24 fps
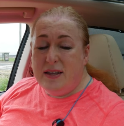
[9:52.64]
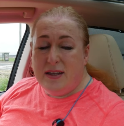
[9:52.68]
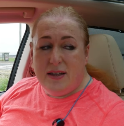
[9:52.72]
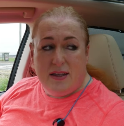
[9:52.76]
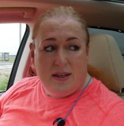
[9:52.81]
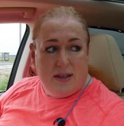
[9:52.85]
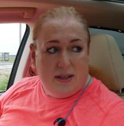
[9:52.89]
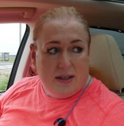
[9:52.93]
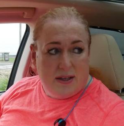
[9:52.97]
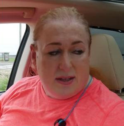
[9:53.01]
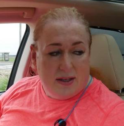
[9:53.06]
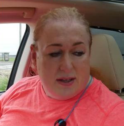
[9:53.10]

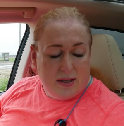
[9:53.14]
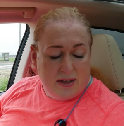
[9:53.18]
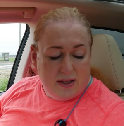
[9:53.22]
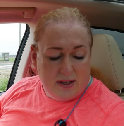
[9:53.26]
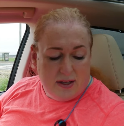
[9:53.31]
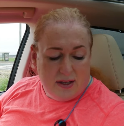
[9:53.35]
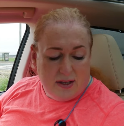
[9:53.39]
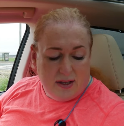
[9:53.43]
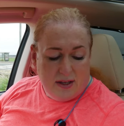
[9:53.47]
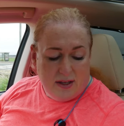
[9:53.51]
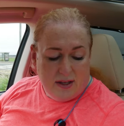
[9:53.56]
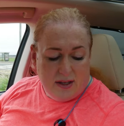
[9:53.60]

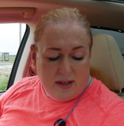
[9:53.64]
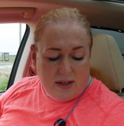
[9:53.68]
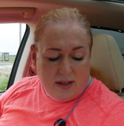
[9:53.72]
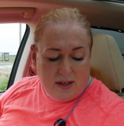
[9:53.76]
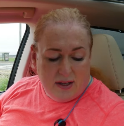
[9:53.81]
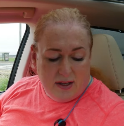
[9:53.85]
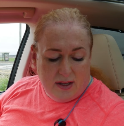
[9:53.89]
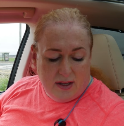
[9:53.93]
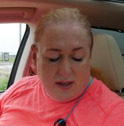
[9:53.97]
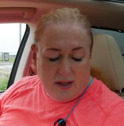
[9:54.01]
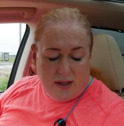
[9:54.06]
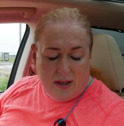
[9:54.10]

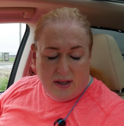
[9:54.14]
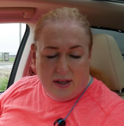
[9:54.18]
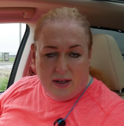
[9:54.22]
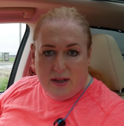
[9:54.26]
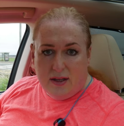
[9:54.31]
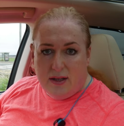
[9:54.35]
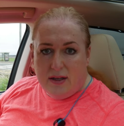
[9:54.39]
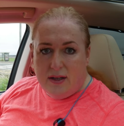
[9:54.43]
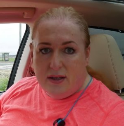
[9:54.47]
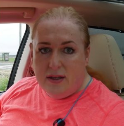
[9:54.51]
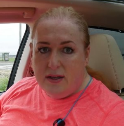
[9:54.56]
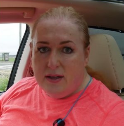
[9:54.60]

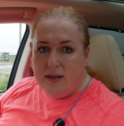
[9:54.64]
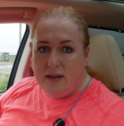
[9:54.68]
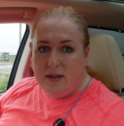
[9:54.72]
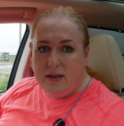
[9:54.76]
No one is speaking in this clip.